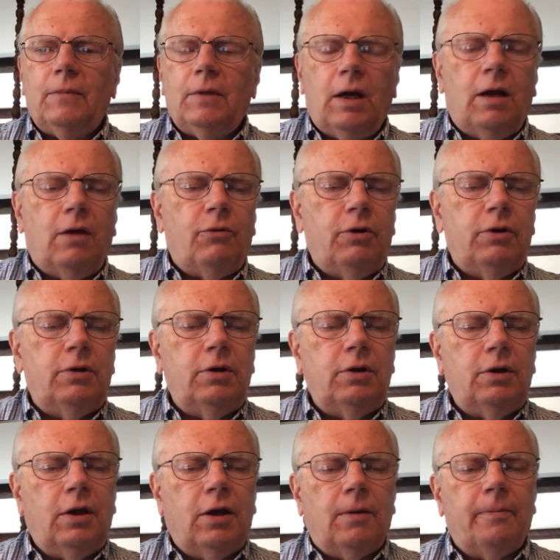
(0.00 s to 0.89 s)
I'll read it
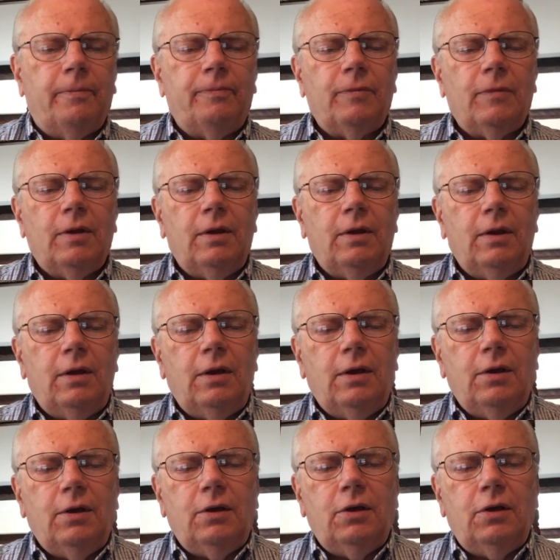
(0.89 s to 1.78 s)
again.
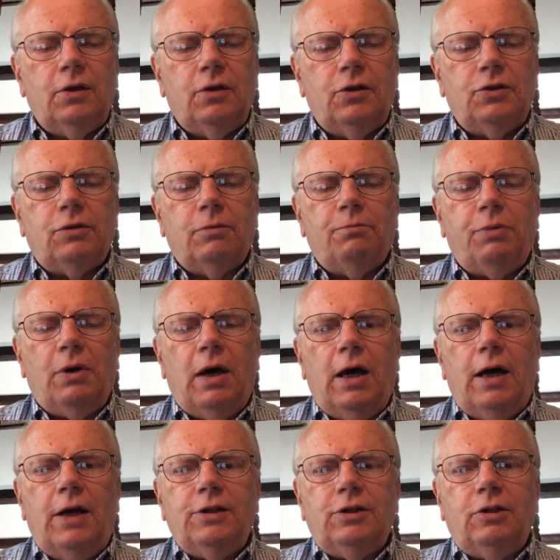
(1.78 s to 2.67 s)
It is
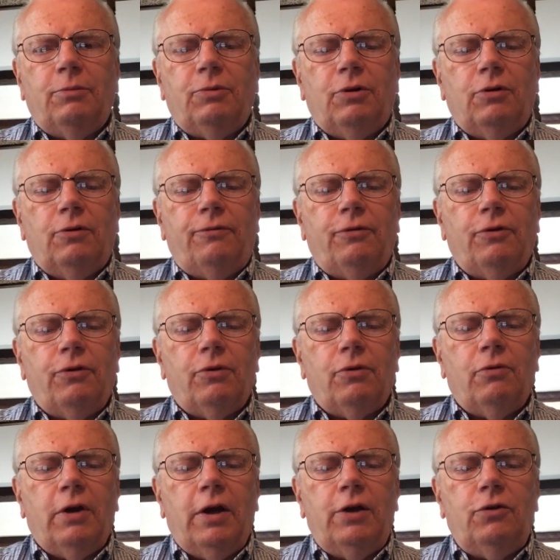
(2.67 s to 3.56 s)
impossible for the
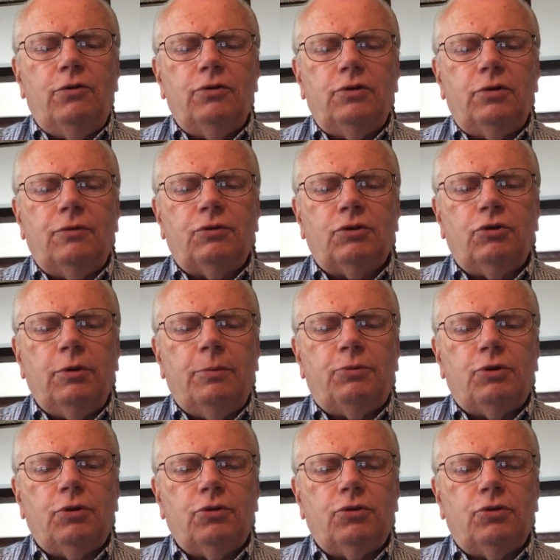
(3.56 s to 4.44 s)
writers of
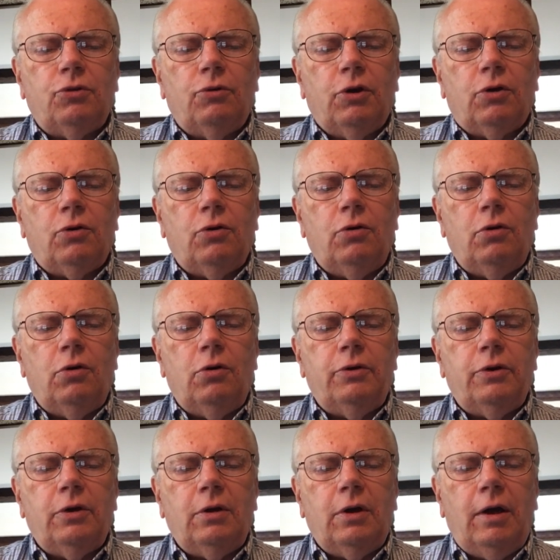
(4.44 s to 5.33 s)
Scripture to record
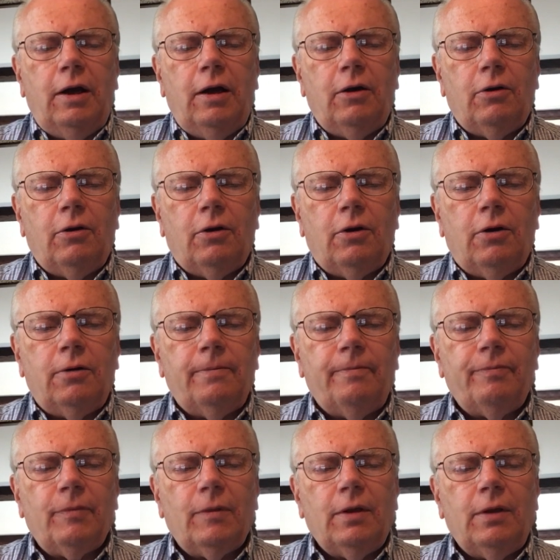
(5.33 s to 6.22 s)
an error
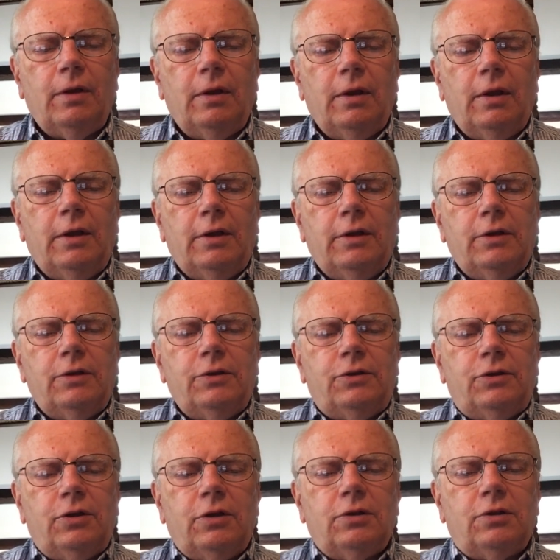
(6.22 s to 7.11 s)

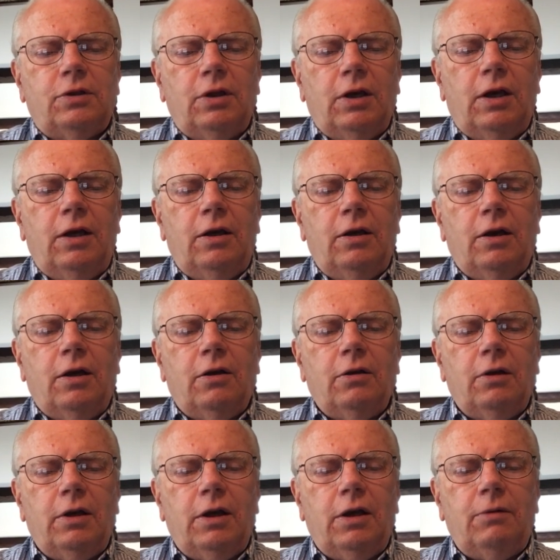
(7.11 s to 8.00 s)
since they are
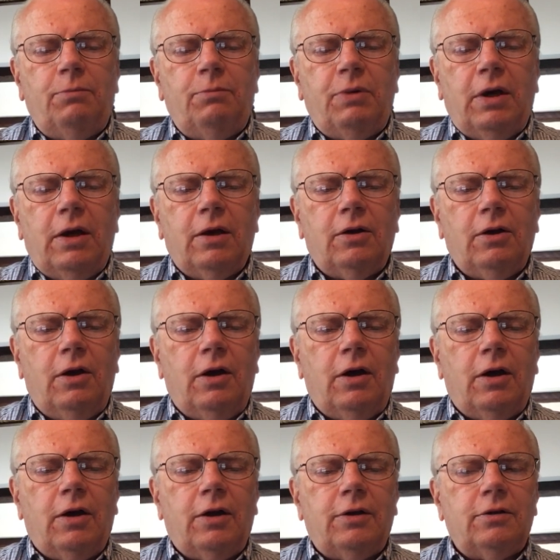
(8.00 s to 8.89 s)
led by
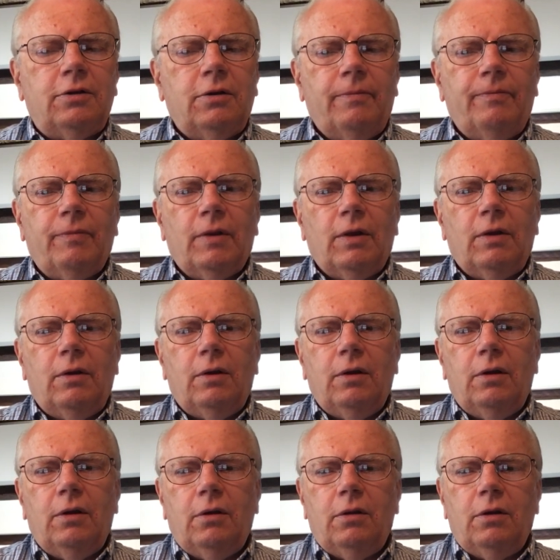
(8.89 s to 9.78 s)
God
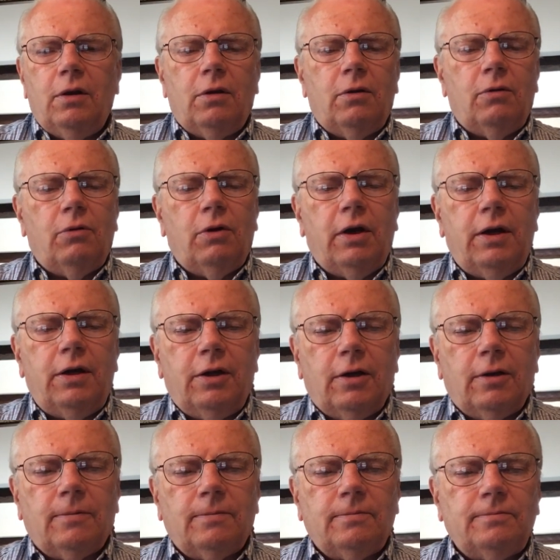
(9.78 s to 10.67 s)
in their
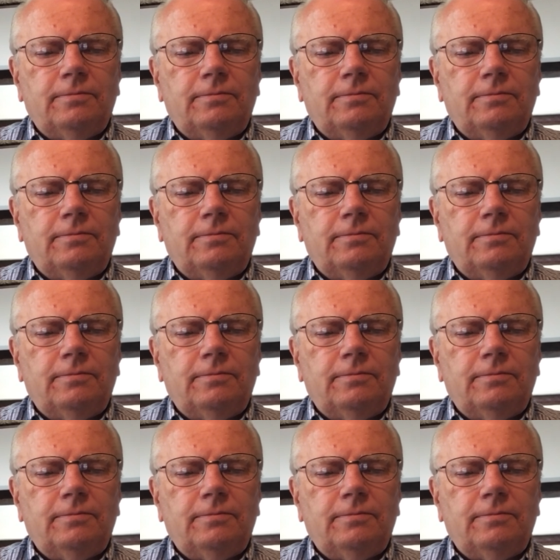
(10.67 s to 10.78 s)
writing.